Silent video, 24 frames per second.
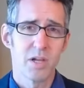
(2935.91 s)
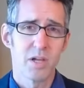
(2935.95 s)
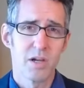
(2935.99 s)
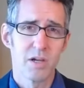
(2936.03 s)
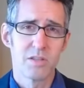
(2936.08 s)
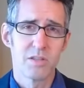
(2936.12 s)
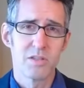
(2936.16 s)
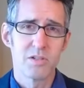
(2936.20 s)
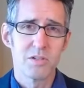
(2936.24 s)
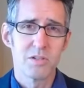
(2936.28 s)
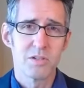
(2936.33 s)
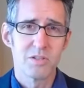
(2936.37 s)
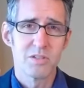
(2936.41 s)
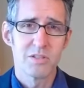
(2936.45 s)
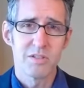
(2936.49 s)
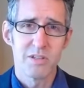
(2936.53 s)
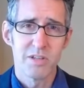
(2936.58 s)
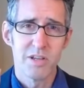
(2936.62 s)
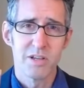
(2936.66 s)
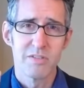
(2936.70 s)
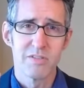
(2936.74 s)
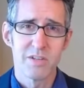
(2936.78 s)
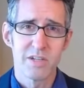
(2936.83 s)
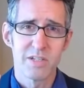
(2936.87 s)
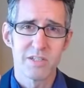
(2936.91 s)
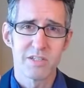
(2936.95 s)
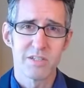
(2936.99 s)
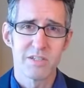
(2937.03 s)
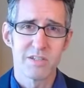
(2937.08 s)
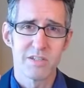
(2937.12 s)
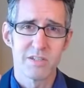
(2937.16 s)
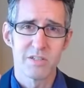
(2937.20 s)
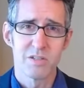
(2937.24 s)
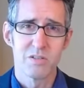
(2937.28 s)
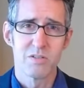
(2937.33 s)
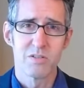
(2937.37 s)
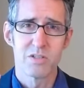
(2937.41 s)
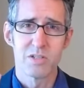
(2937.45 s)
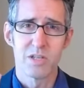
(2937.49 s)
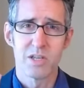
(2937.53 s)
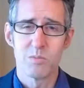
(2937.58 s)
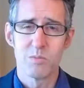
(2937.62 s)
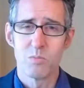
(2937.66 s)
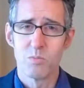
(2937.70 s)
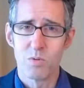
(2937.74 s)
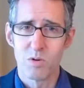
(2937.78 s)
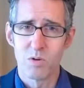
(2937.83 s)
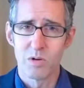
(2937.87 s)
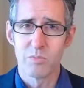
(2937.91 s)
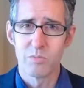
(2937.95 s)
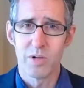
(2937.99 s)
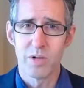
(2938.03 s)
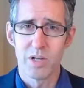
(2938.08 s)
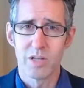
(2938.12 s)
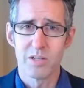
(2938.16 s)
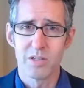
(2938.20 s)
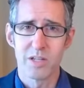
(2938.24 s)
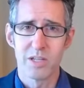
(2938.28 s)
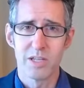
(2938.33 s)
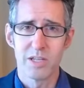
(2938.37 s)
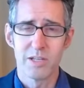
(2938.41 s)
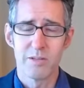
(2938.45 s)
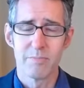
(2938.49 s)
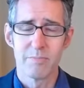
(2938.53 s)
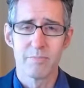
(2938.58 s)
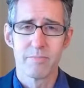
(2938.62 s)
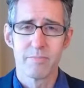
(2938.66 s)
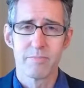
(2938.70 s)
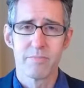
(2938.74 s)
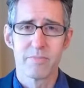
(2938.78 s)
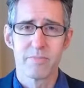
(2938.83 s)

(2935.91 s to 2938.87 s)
Others of us dissociate more mildly.